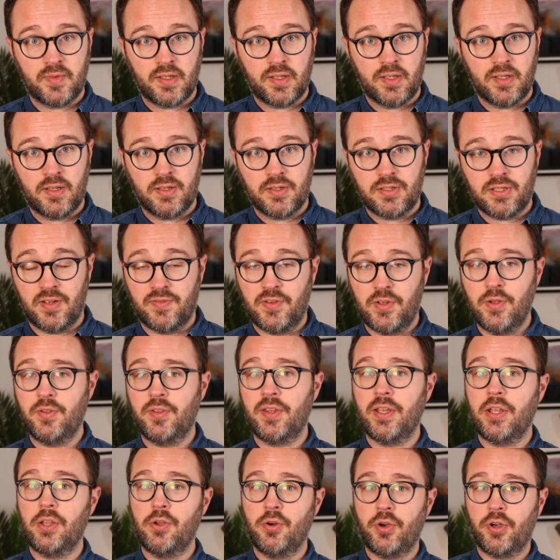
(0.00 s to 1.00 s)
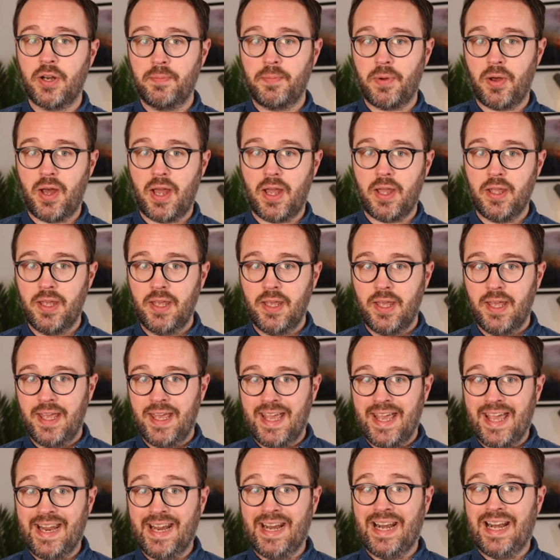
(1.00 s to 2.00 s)
So if you think you're going to buy
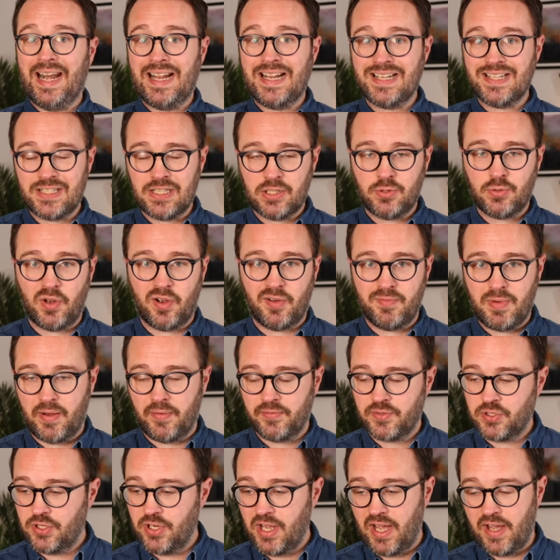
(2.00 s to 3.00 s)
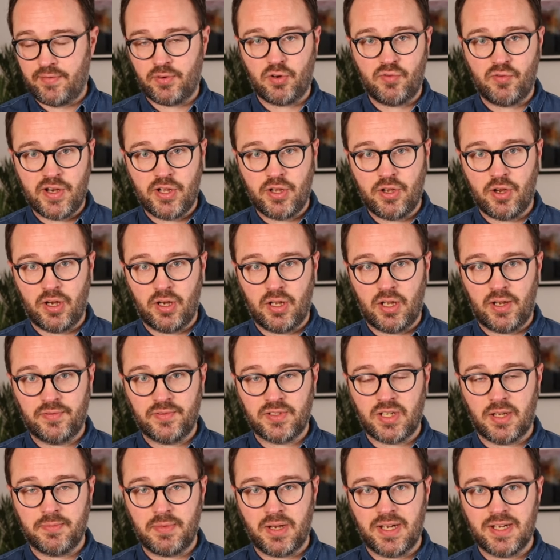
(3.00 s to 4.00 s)
in less than 12 months and you haven't already got a
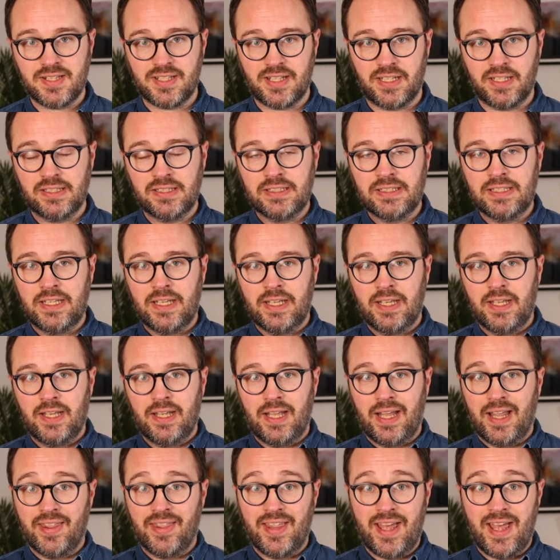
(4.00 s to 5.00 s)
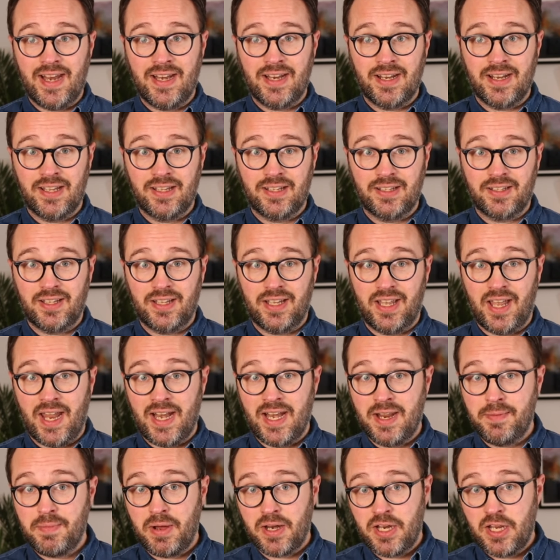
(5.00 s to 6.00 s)
Lifetime ISA, then any
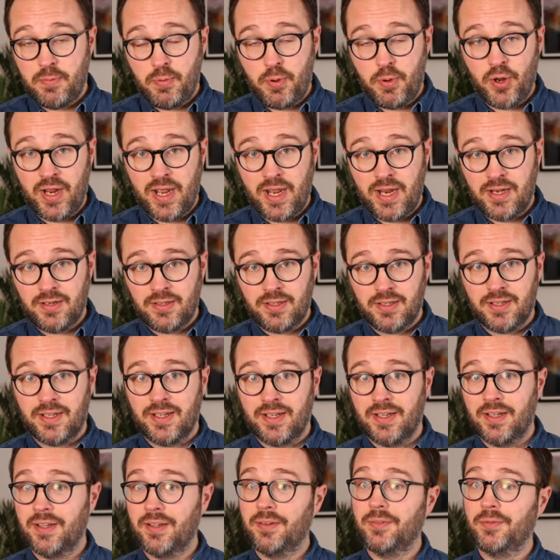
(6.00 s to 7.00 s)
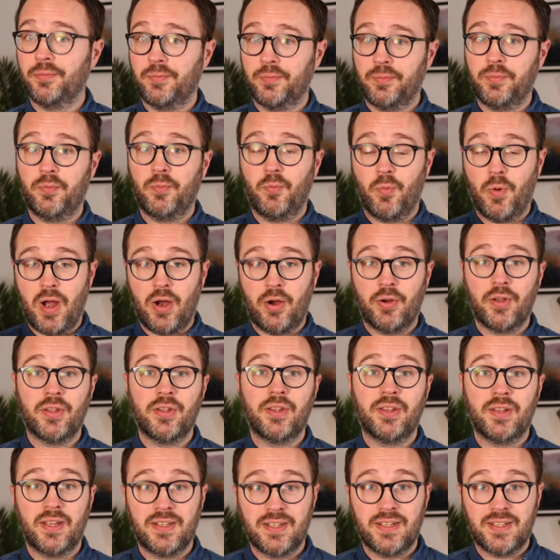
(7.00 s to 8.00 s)
money you put in, well,
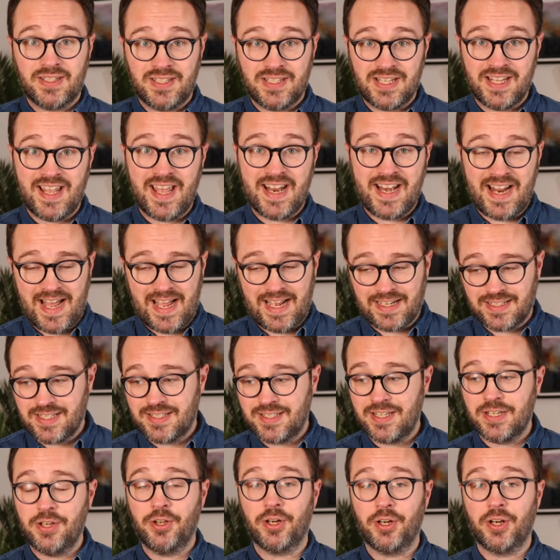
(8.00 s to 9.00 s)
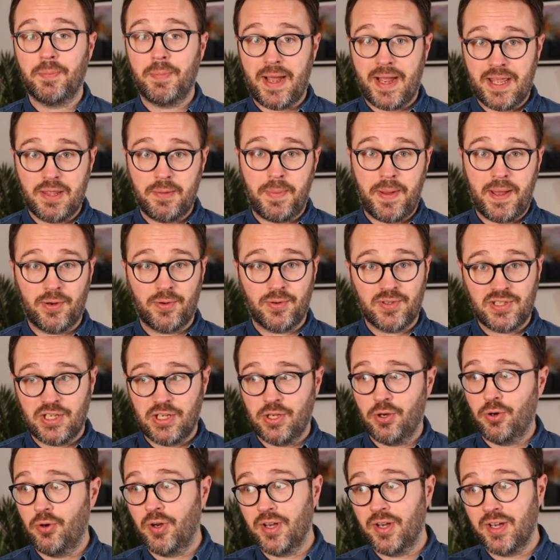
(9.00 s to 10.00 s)
to then access it, you've got to pay the penalty
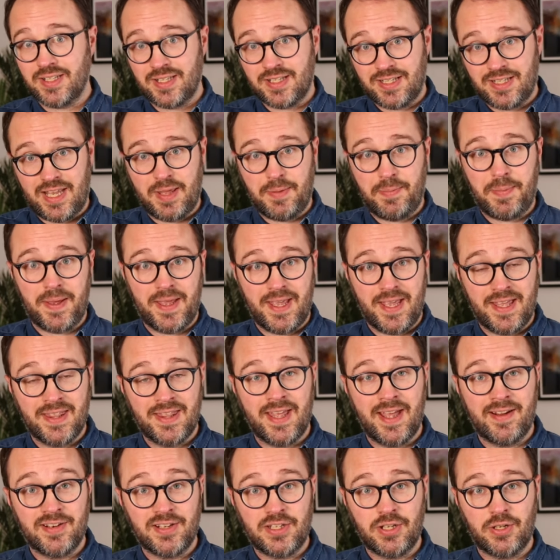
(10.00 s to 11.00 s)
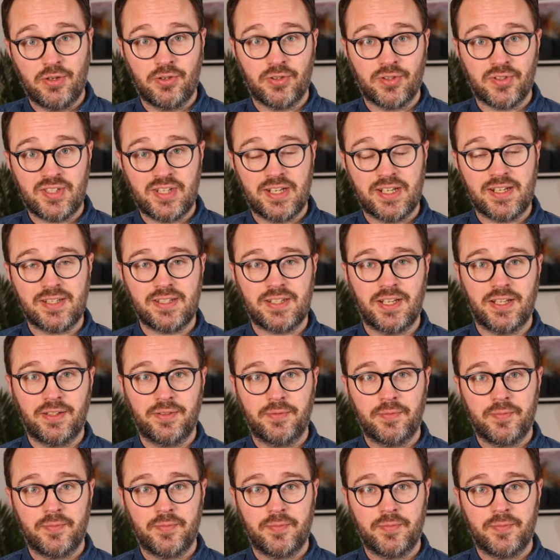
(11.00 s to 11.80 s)
or keep it in there until you're 60.